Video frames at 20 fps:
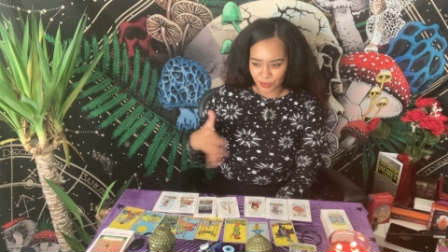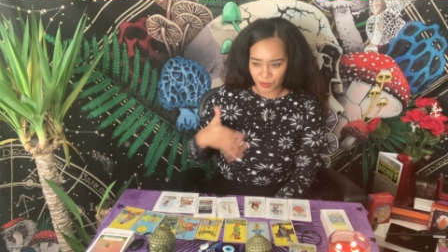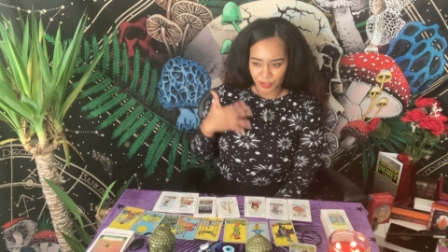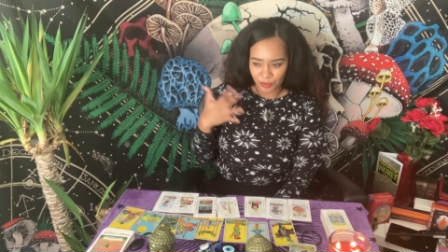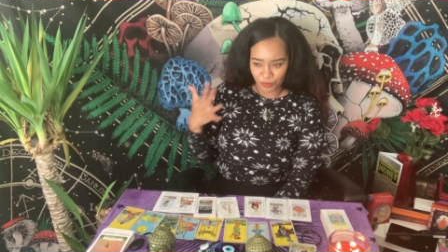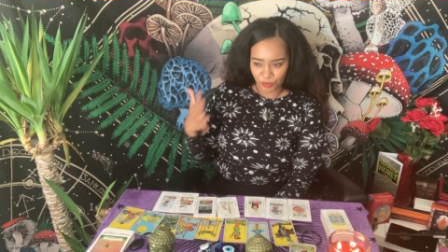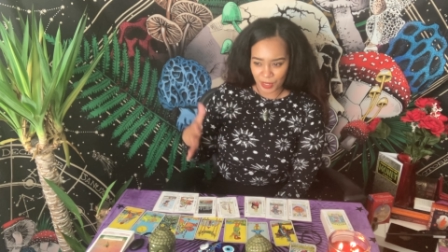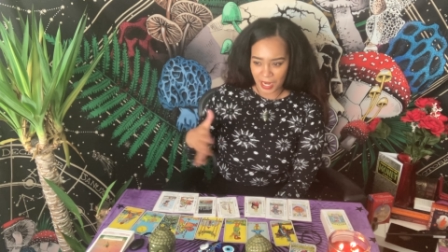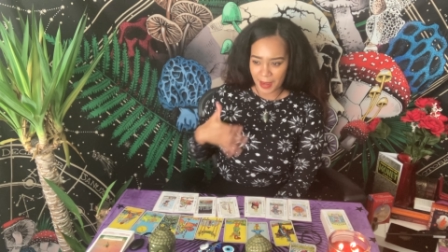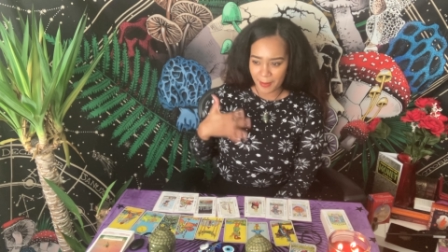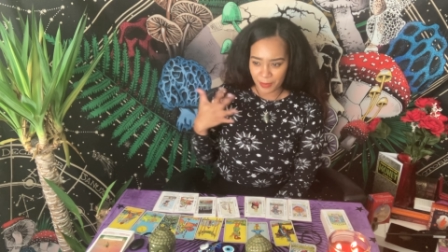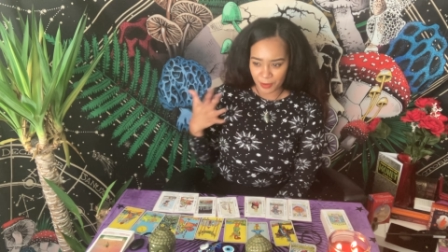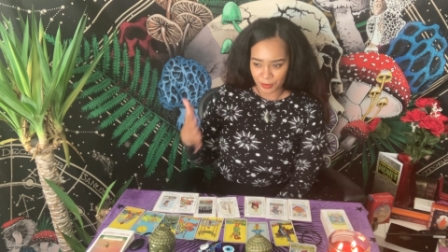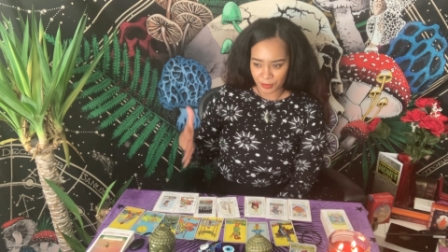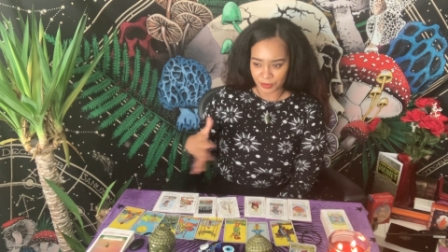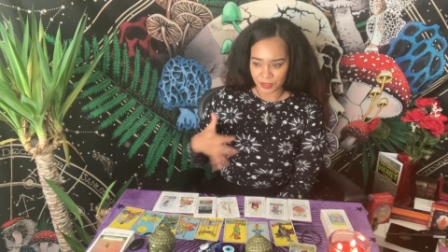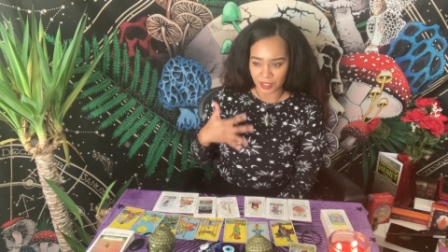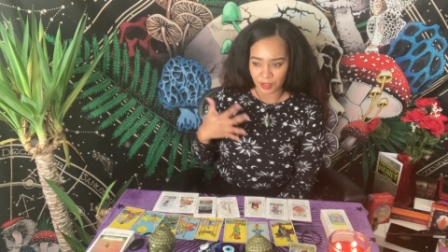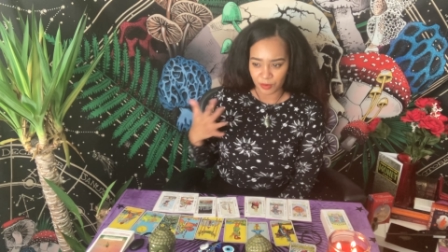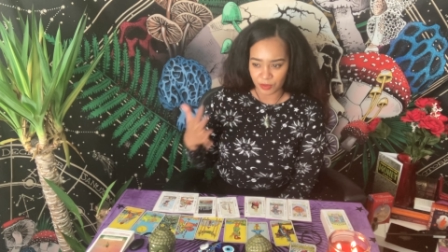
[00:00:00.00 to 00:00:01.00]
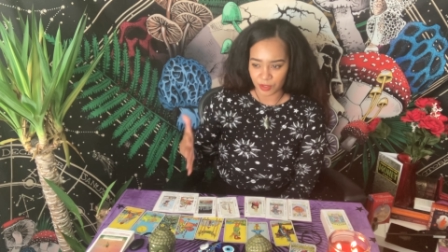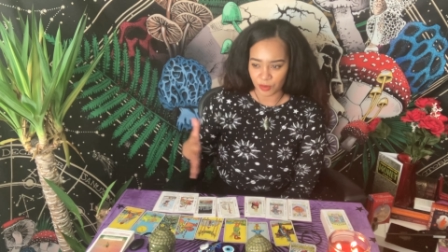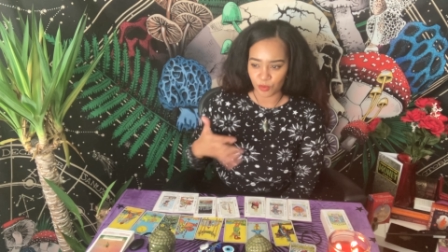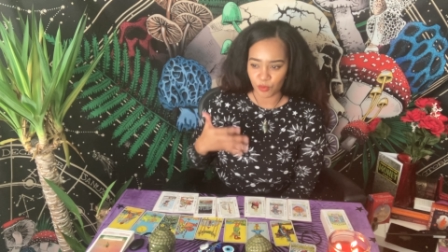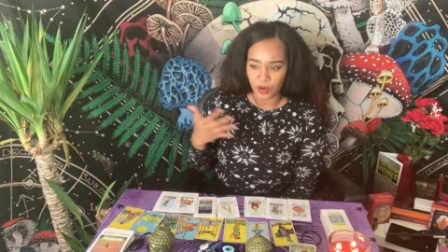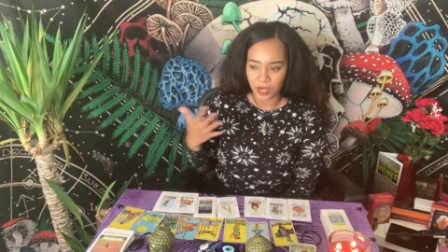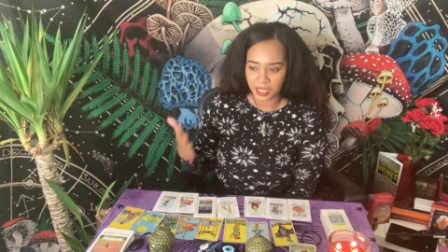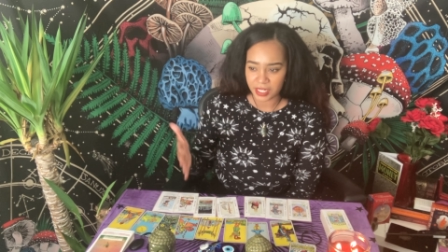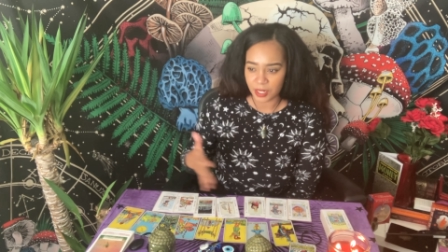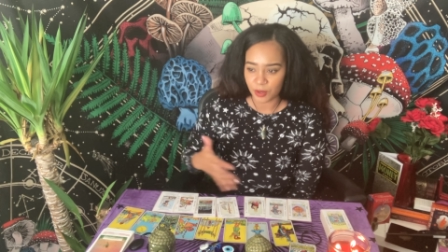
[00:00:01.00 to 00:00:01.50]
The rebel, the, the
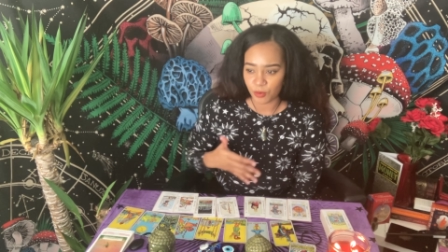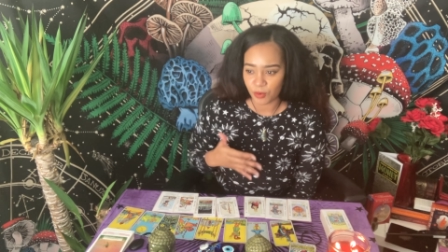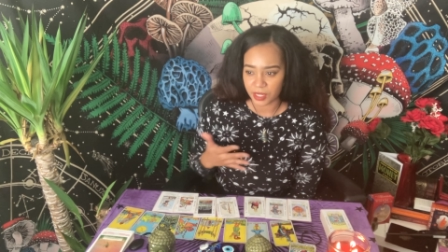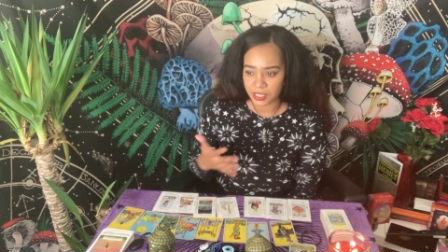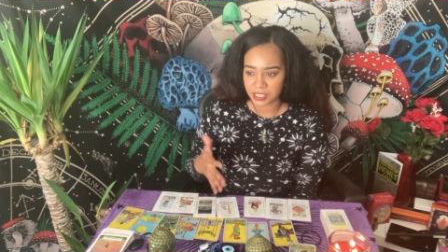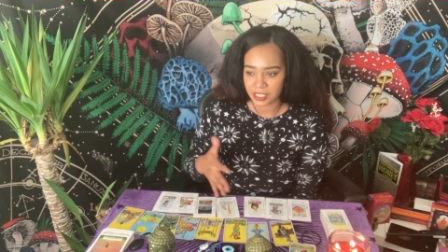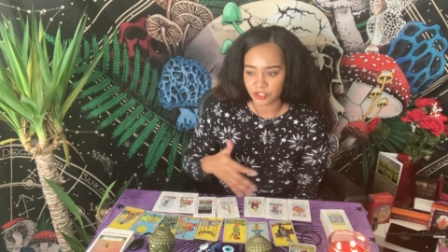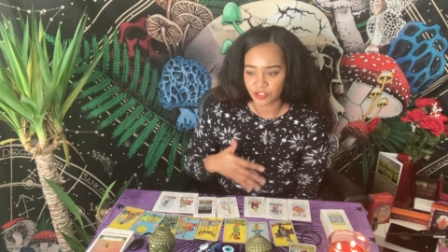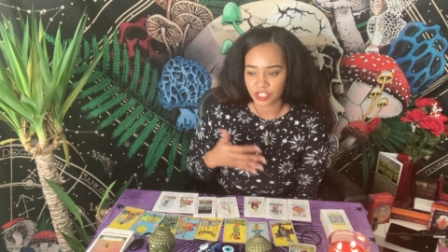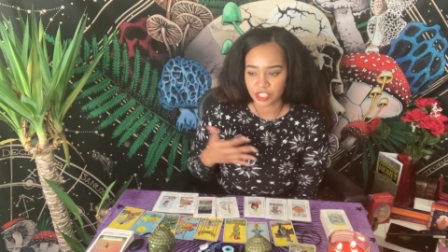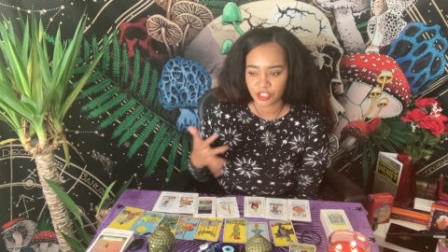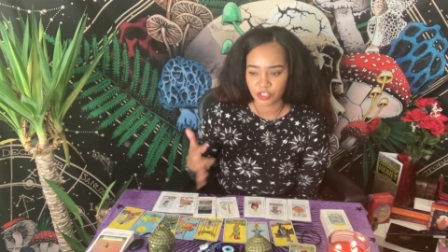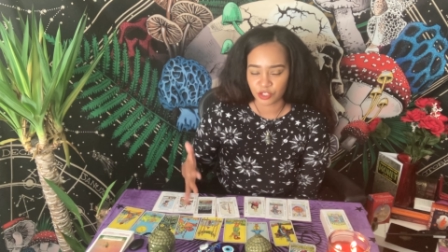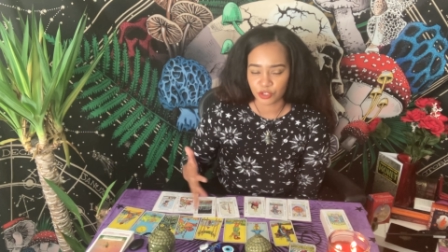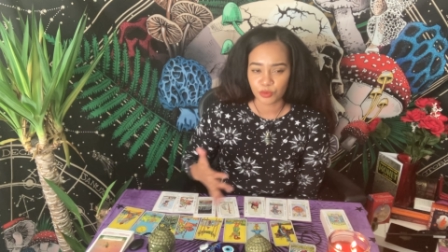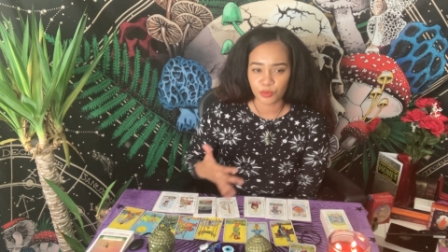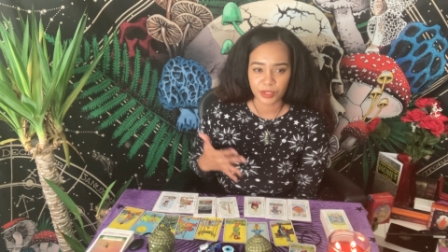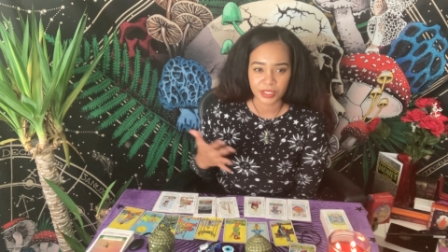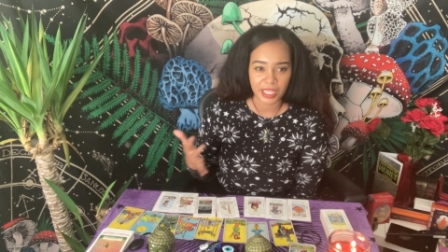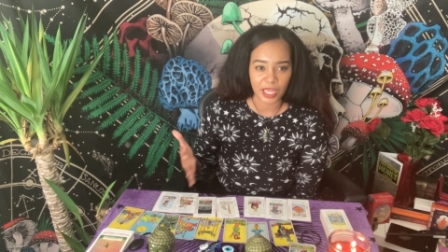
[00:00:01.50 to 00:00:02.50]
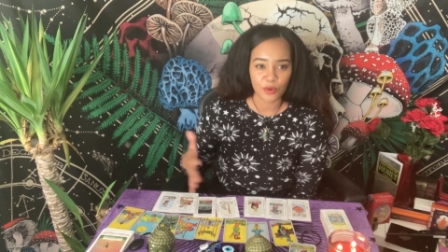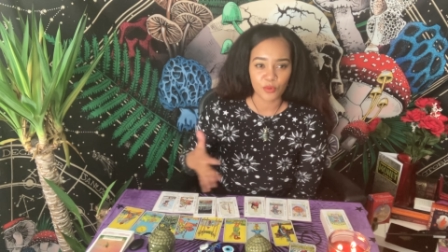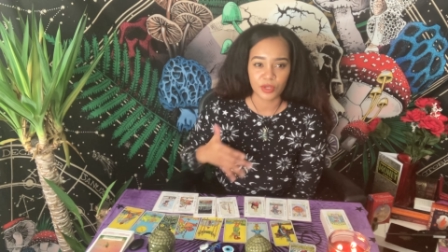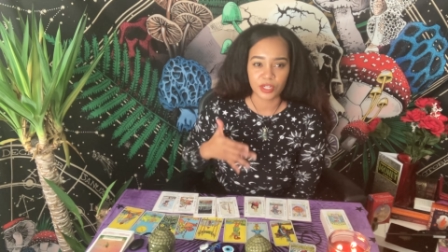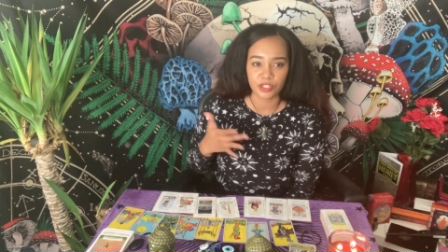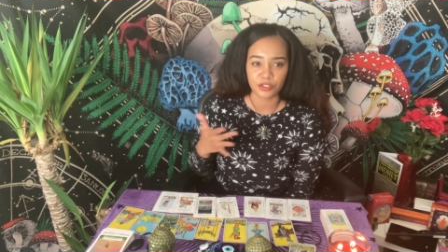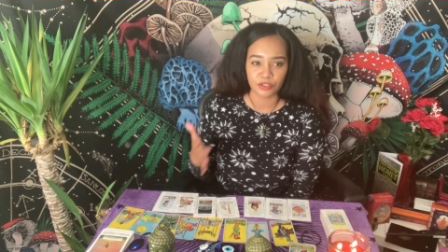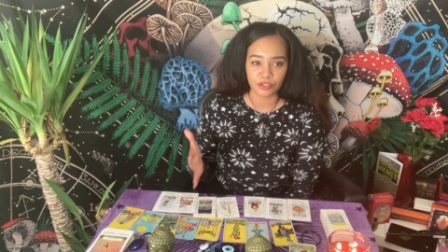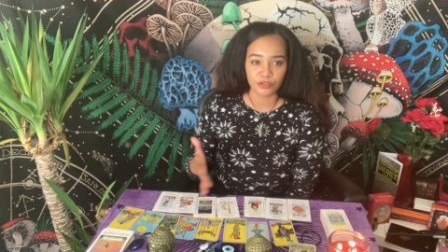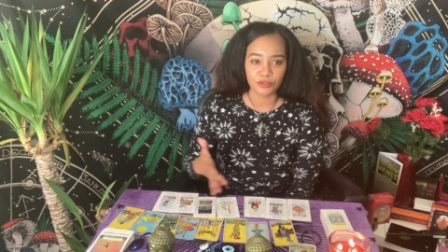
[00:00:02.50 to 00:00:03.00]
one that wants to just do what they want
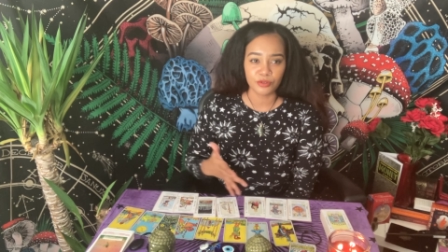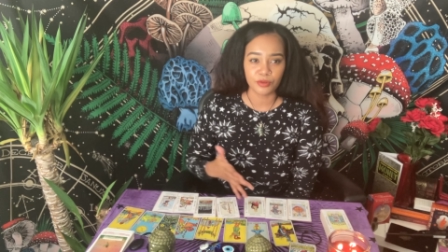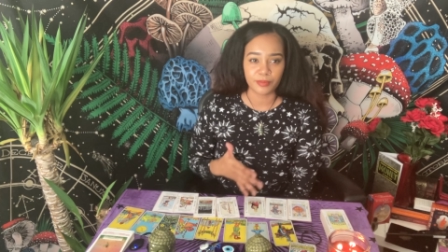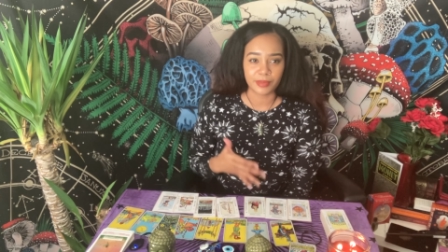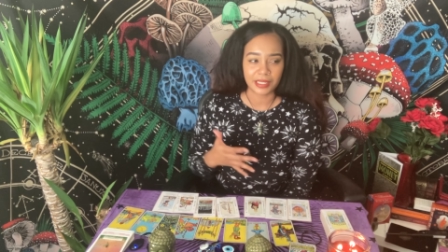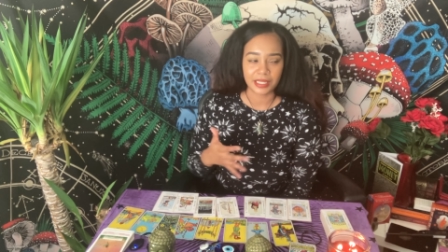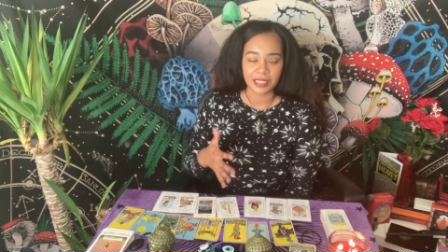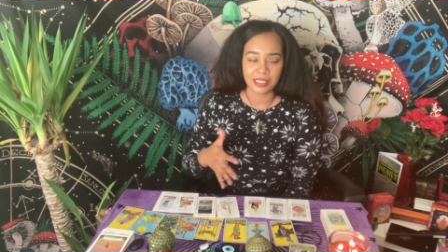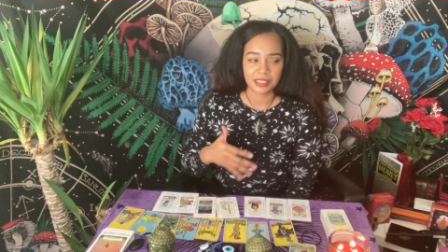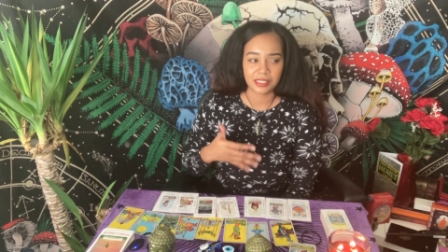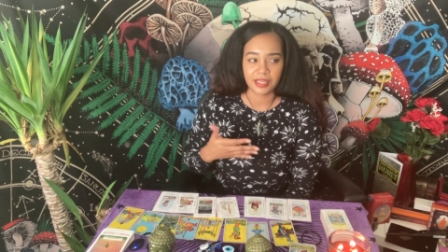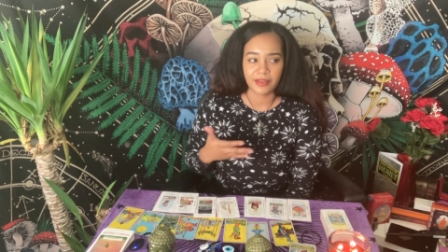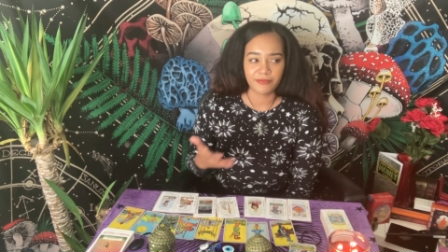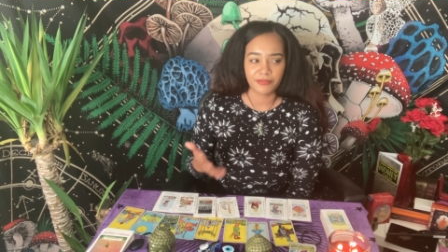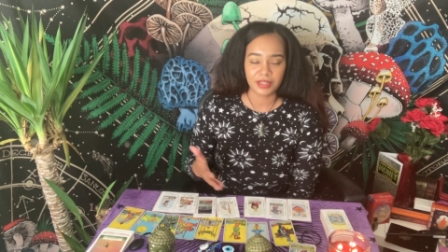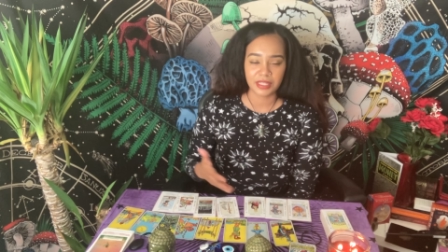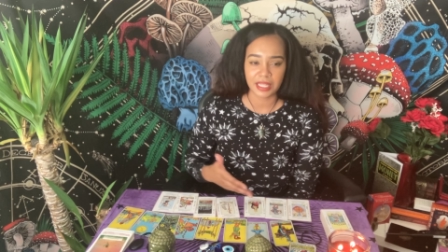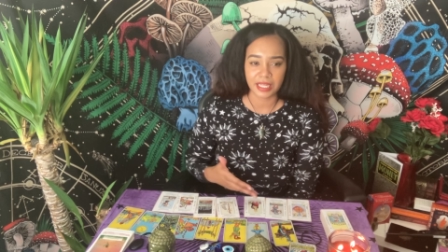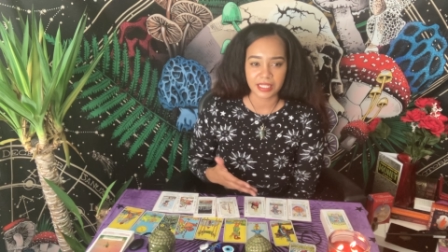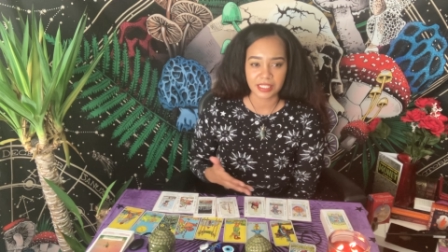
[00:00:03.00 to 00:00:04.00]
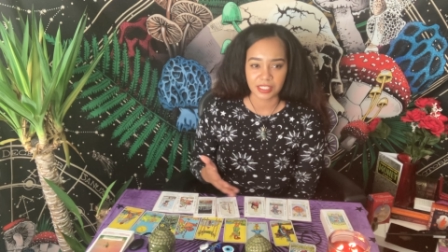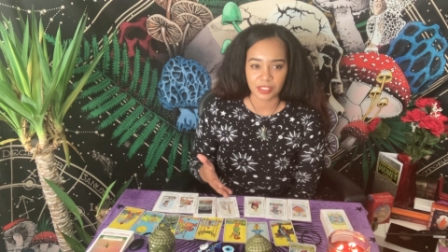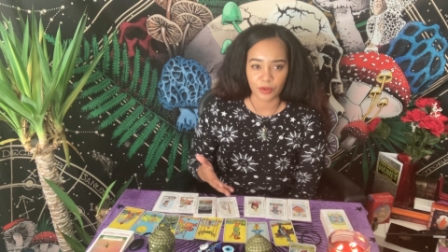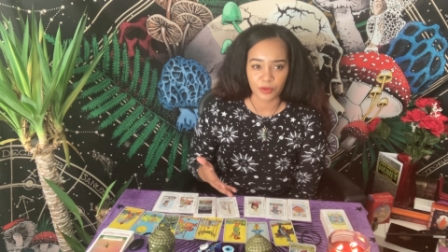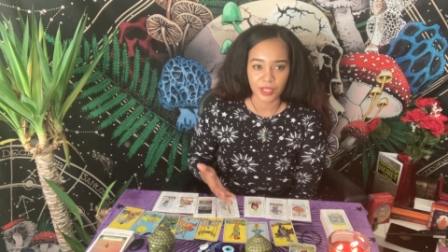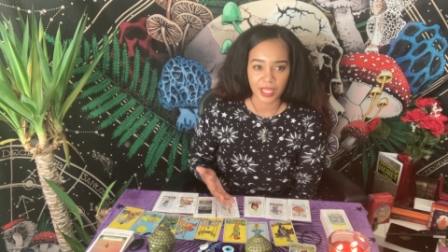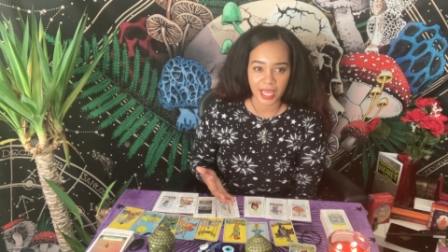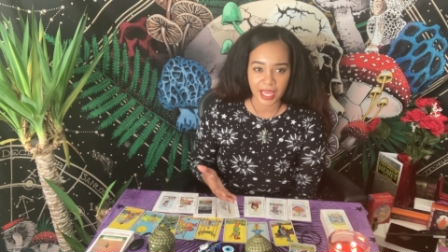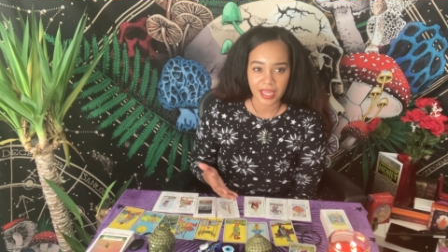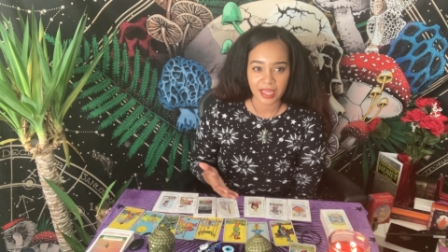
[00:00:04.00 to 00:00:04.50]
to do because they feel like it's
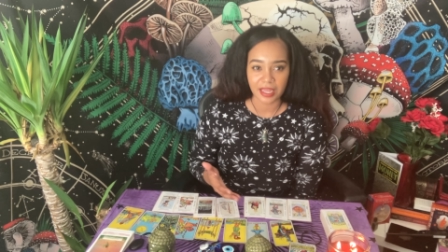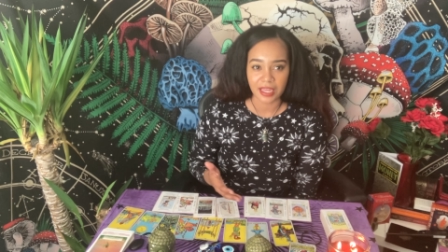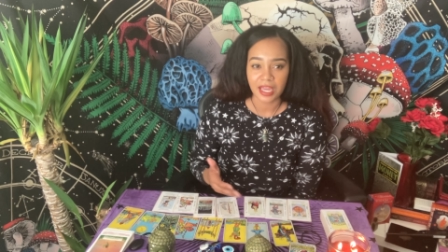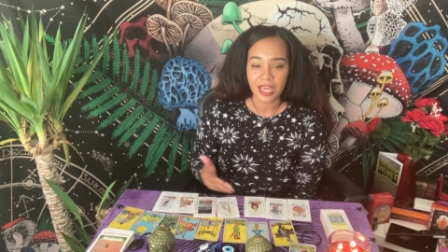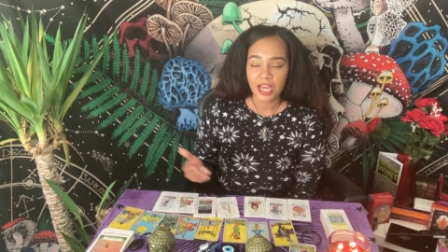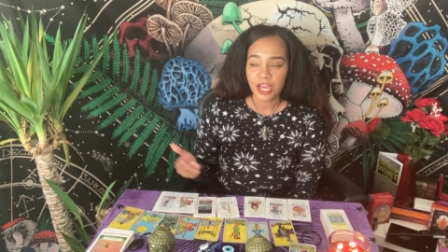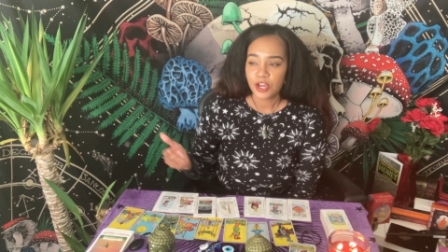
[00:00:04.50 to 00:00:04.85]
okay.